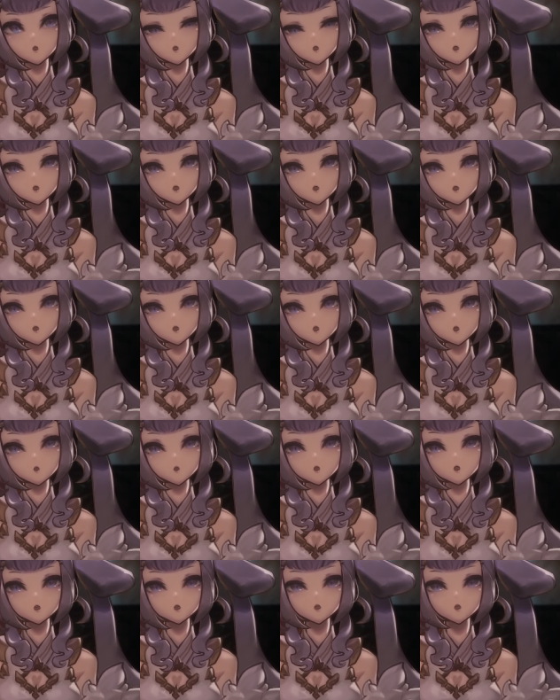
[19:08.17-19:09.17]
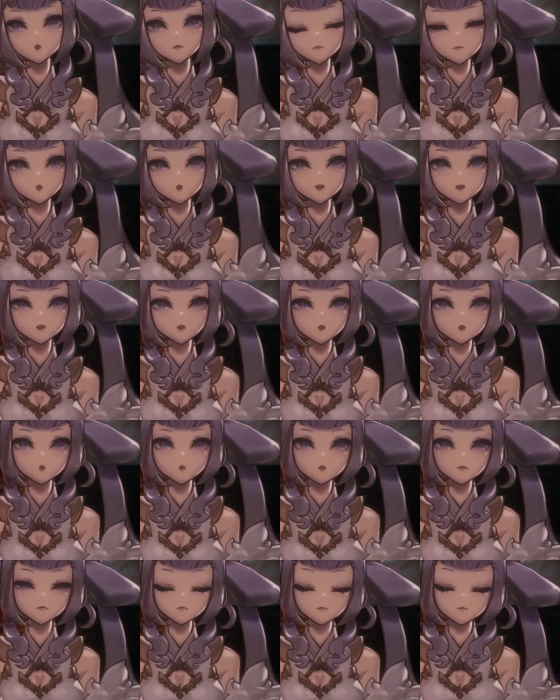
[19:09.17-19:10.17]
These are meant to
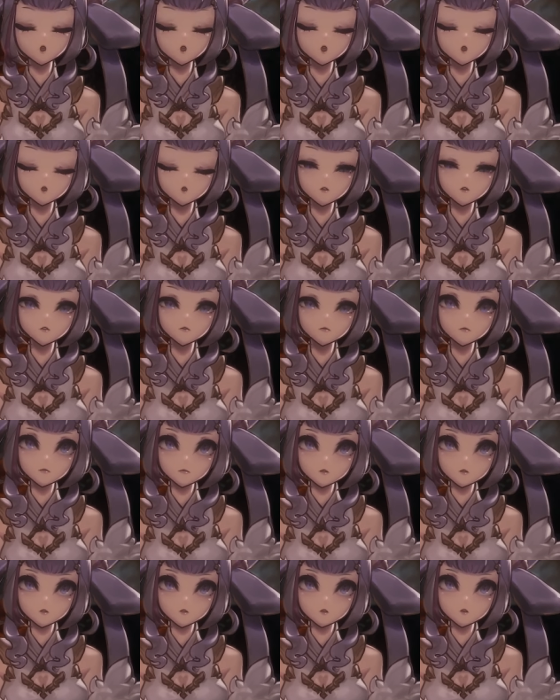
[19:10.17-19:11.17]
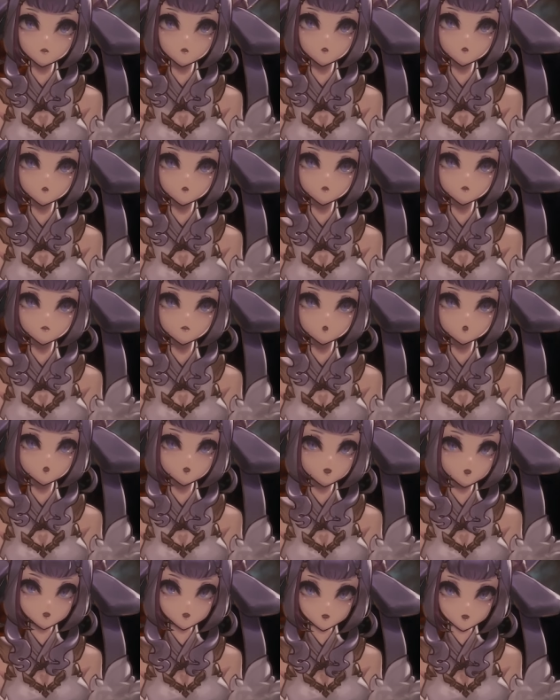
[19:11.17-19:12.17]
make you feel
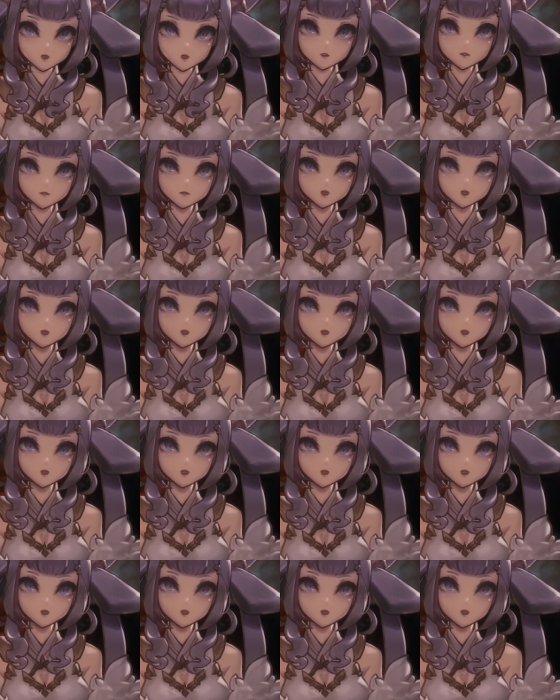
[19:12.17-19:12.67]
less lonely.